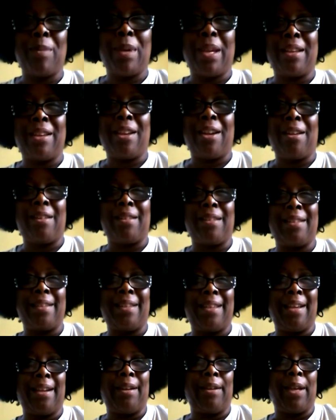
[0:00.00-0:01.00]
my darling
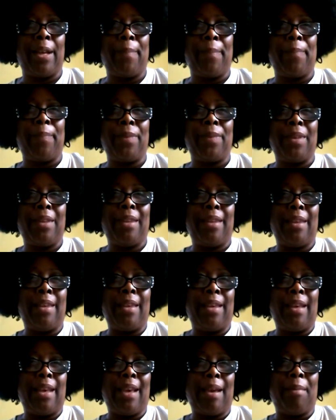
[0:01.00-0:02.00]
Kari?
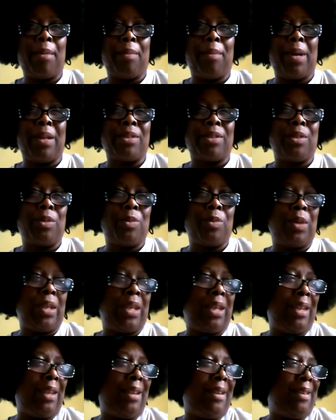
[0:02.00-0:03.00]
I'm about to
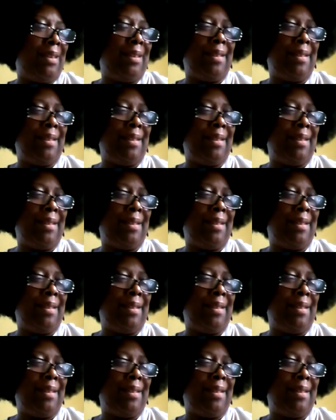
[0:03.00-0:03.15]
read.